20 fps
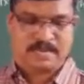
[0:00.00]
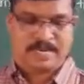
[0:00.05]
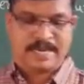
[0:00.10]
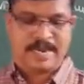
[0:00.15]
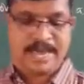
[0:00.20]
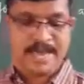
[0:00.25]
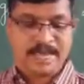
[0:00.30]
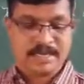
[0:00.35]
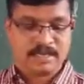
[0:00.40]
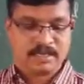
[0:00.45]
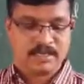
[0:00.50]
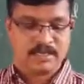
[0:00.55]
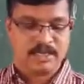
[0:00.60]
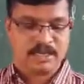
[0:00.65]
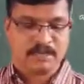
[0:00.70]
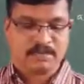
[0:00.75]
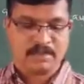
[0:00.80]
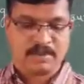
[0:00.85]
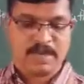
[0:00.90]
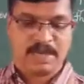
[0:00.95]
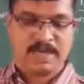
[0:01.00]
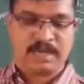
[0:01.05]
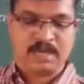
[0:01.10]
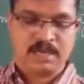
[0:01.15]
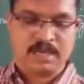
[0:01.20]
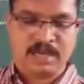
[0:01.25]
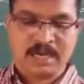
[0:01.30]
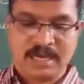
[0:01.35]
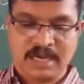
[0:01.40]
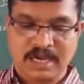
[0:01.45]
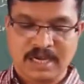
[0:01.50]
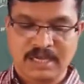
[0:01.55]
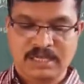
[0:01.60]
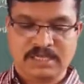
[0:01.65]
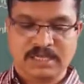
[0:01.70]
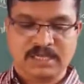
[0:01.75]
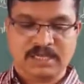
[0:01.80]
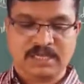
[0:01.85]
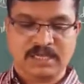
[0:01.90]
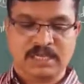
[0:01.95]
an act done by us
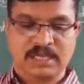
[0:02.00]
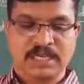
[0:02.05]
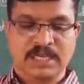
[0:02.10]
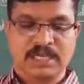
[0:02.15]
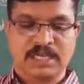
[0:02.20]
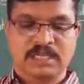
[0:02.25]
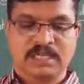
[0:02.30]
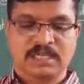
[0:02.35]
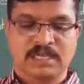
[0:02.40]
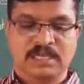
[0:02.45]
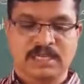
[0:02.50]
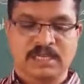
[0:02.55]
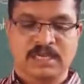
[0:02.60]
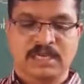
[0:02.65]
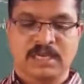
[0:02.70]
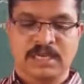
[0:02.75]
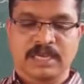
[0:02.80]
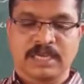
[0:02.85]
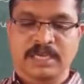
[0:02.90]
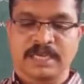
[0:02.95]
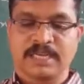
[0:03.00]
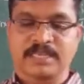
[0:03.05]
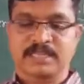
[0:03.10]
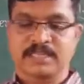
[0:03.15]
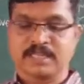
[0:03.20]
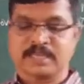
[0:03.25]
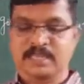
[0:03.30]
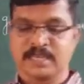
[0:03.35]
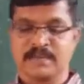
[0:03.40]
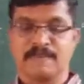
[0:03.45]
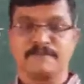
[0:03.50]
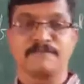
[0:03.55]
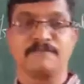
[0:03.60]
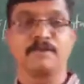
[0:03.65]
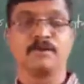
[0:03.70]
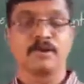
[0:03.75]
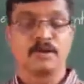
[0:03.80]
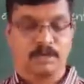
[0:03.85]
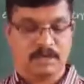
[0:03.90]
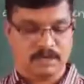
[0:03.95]
is in itself
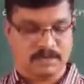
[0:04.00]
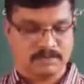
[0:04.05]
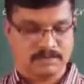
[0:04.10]
good.